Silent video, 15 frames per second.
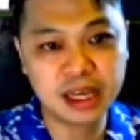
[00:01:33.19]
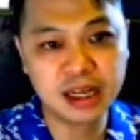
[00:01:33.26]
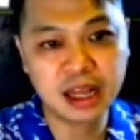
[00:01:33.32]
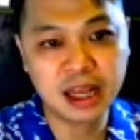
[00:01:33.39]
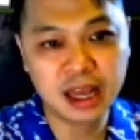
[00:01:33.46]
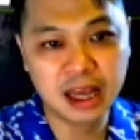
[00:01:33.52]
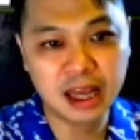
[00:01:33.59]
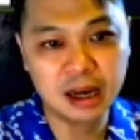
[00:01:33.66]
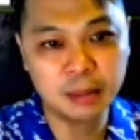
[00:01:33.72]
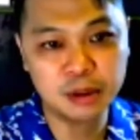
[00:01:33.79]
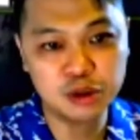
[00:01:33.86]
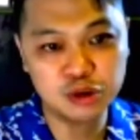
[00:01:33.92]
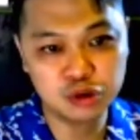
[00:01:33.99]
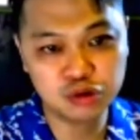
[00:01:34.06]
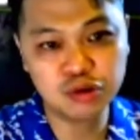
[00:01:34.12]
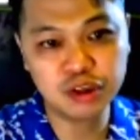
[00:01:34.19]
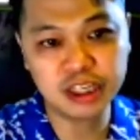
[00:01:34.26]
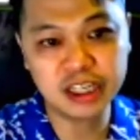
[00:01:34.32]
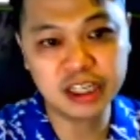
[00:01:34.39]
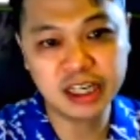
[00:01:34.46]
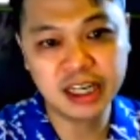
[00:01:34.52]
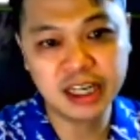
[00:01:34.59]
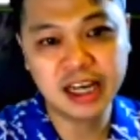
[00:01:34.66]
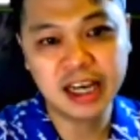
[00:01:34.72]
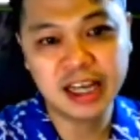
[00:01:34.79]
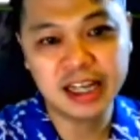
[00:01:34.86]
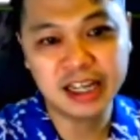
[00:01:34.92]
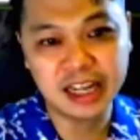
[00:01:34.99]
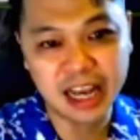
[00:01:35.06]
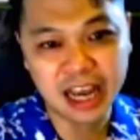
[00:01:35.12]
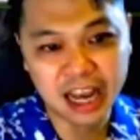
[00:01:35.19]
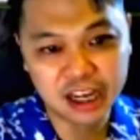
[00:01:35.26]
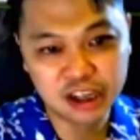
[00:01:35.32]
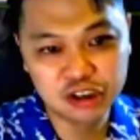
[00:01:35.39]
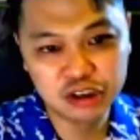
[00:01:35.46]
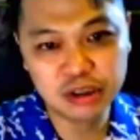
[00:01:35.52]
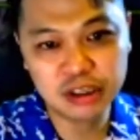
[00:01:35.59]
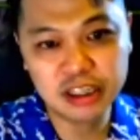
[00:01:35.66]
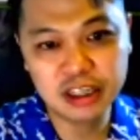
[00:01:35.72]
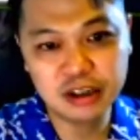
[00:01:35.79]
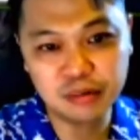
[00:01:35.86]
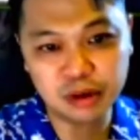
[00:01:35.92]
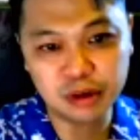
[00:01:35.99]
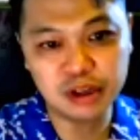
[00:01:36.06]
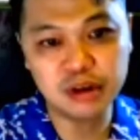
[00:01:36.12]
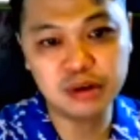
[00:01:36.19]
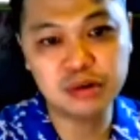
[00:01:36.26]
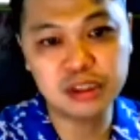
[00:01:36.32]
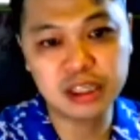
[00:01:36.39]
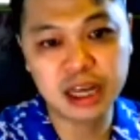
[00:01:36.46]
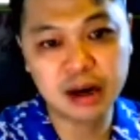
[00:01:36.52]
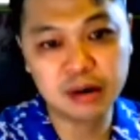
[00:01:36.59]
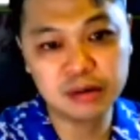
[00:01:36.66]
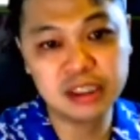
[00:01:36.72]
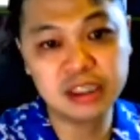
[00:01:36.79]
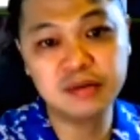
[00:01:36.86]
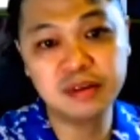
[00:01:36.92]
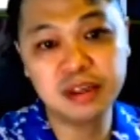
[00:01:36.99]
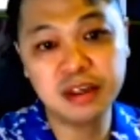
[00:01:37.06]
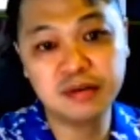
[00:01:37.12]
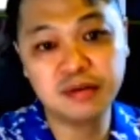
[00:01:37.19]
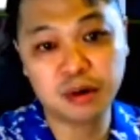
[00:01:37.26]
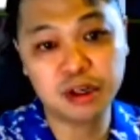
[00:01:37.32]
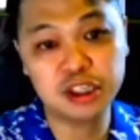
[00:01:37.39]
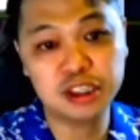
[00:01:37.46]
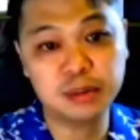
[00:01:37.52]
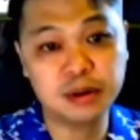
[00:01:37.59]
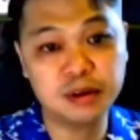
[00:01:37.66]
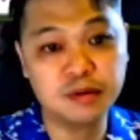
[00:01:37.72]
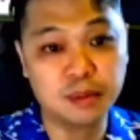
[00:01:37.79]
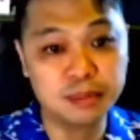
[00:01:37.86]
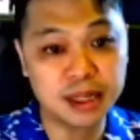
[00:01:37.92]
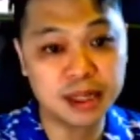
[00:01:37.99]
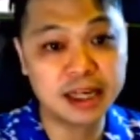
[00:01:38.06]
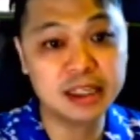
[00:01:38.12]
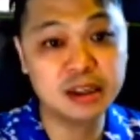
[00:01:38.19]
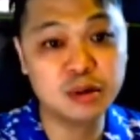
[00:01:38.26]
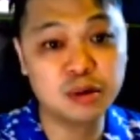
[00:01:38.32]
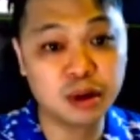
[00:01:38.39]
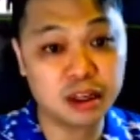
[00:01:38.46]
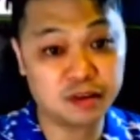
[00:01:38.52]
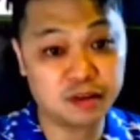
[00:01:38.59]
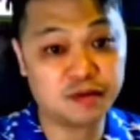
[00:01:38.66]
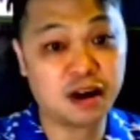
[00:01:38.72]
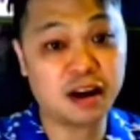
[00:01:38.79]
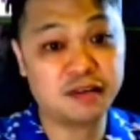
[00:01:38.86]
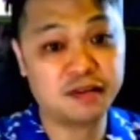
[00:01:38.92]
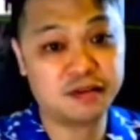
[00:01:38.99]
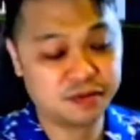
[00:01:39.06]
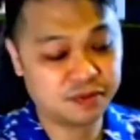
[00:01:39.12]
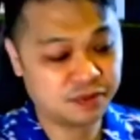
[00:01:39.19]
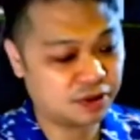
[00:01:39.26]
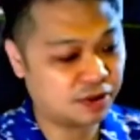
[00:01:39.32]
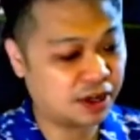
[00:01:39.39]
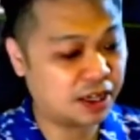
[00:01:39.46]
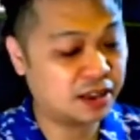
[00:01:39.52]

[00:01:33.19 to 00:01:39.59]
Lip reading: And number three, they actually reduced the LTV for HDB from 90 to 85, right?